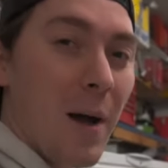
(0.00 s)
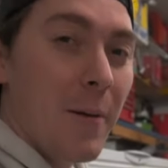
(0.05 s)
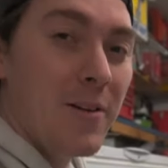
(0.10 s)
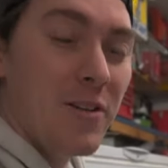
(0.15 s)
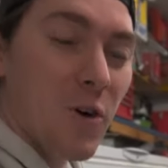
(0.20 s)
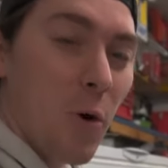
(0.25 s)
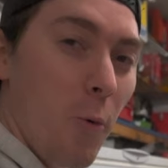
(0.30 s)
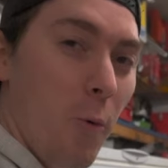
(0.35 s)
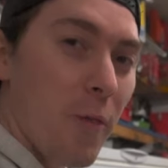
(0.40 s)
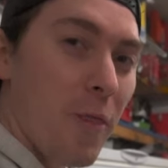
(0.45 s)
I
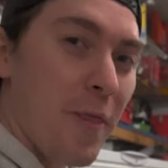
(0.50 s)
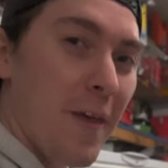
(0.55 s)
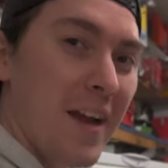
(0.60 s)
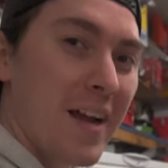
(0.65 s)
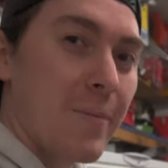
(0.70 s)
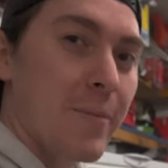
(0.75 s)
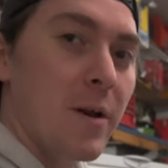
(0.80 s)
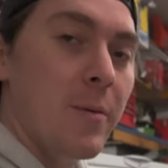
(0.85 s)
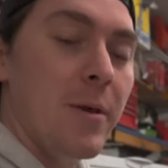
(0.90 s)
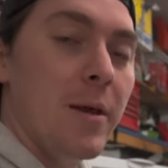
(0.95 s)
don't
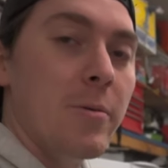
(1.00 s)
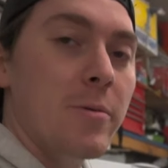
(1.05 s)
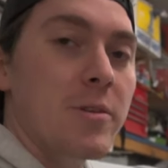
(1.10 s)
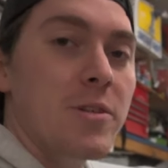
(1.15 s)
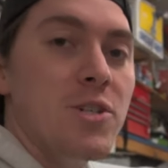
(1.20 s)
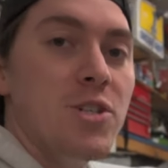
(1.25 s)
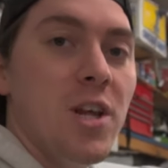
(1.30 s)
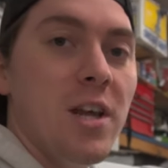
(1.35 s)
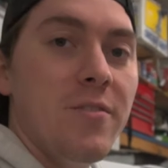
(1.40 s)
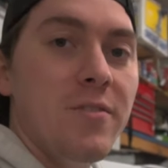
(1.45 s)
think I'm going to be able
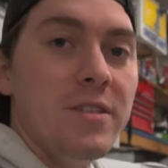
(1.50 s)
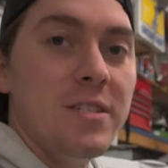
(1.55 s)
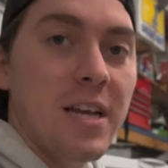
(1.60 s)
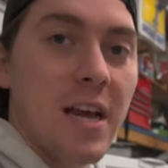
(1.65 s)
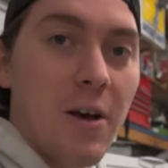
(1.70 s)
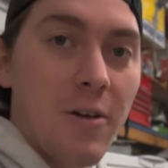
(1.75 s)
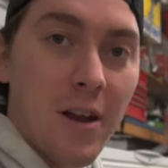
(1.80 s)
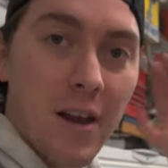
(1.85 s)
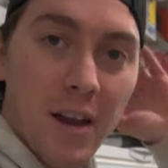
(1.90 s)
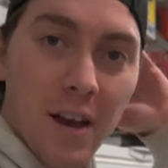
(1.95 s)
to shave it
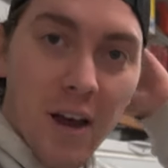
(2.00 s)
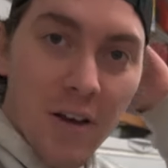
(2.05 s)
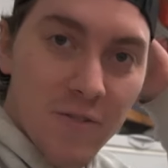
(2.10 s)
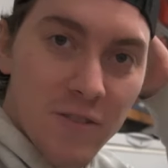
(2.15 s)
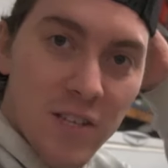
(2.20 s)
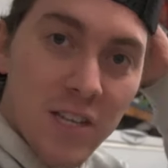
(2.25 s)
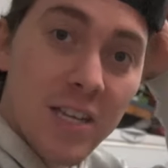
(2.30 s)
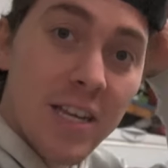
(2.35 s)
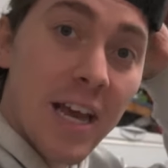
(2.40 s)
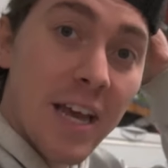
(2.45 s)
down
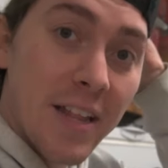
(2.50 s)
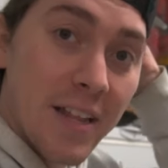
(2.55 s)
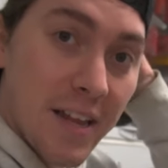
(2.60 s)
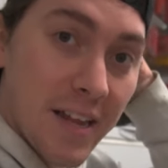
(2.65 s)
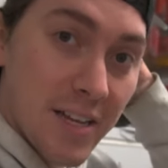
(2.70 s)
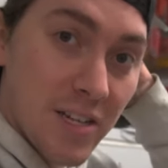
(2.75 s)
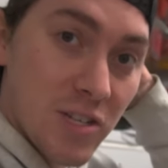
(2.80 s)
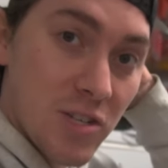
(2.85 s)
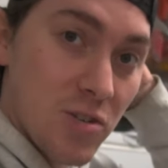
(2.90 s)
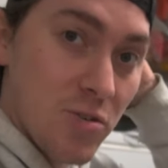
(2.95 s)
enough to get
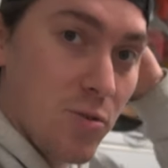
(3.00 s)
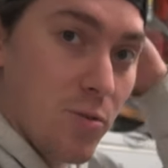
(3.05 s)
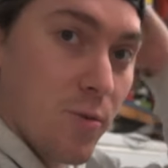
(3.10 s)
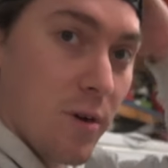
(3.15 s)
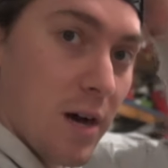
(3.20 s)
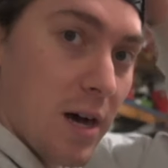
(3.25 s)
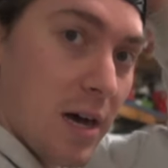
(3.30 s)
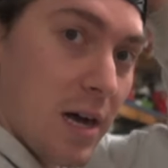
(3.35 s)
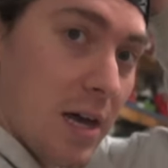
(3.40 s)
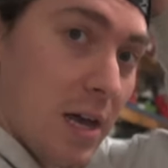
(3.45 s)
it
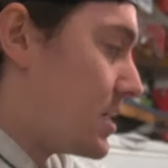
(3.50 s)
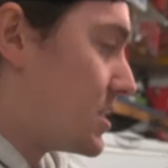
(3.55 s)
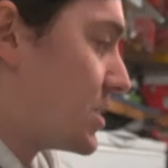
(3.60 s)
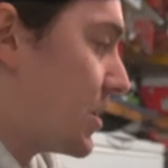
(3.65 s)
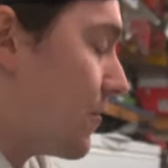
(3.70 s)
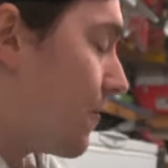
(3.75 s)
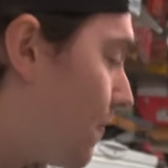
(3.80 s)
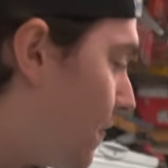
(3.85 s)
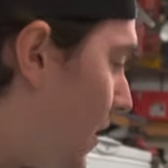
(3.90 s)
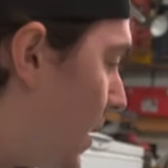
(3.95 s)
to, uh,
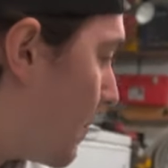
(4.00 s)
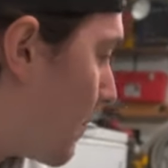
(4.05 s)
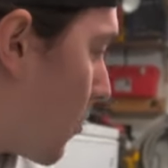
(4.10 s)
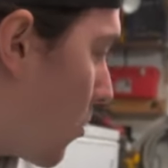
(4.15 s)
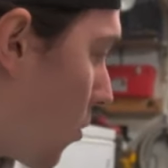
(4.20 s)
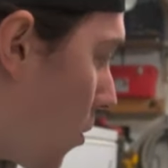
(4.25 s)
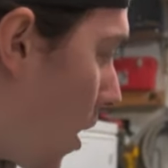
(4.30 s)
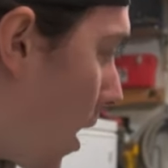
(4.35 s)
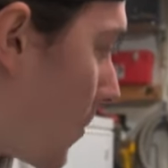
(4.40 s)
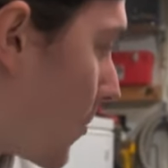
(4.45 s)
to fit
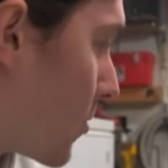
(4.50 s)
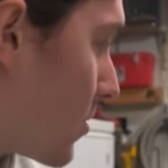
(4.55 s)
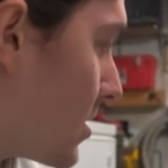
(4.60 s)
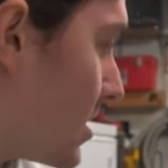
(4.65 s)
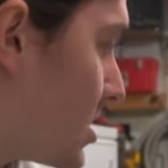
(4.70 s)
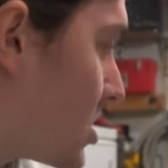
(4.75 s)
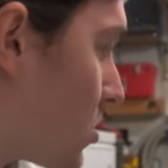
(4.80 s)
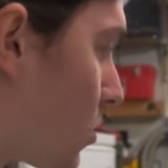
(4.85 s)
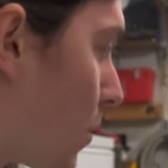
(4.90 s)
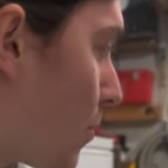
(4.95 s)

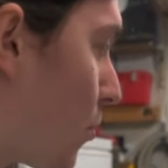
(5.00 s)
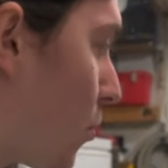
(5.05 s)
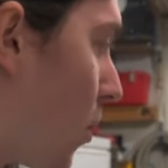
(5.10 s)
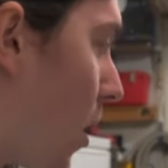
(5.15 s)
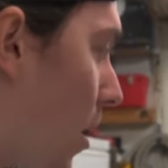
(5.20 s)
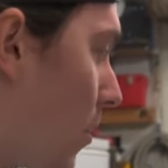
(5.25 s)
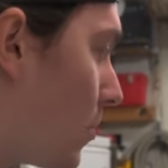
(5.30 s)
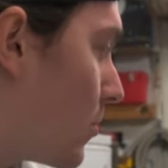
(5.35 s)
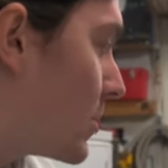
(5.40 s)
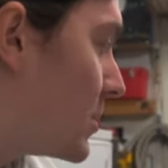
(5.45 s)
properly. So we're
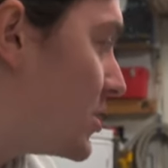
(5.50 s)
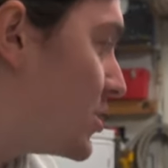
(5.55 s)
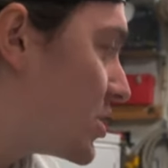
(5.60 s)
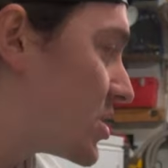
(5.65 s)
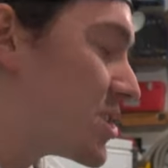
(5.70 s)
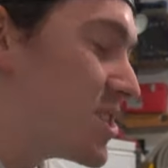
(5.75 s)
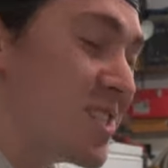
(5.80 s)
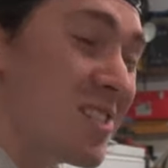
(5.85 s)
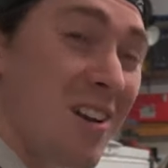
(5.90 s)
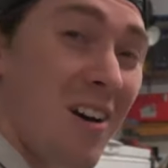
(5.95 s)
probably
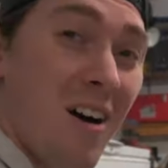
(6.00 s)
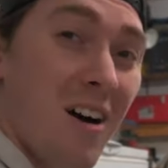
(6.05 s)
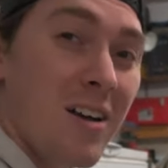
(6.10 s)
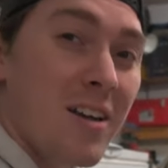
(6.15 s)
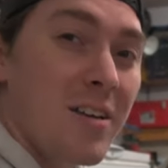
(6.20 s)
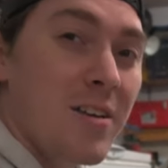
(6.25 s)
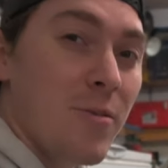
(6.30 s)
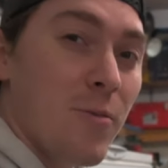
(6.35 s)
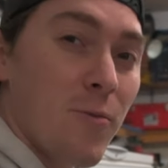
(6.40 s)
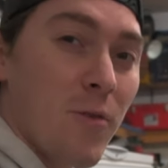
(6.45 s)
just
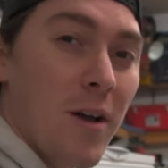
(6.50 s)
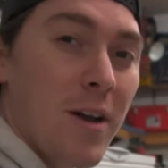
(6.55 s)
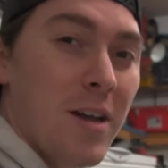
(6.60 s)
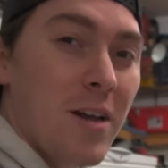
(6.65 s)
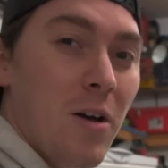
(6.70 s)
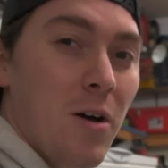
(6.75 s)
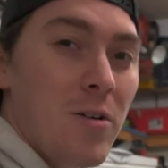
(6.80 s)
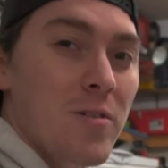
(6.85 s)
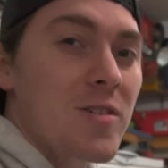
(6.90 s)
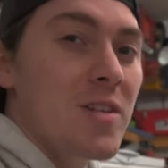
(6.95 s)
not going to run
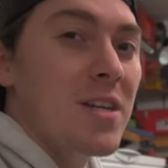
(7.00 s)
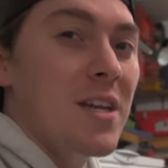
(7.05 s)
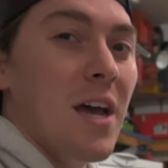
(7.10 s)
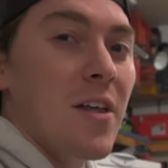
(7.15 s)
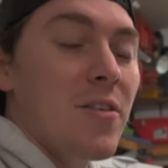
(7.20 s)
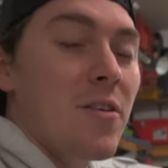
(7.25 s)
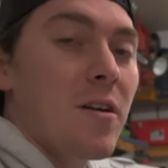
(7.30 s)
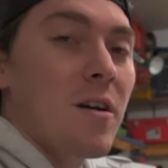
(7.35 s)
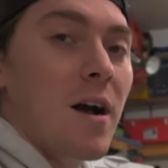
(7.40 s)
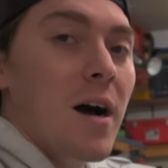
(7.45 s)
it all
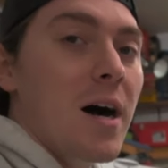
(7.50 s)
together.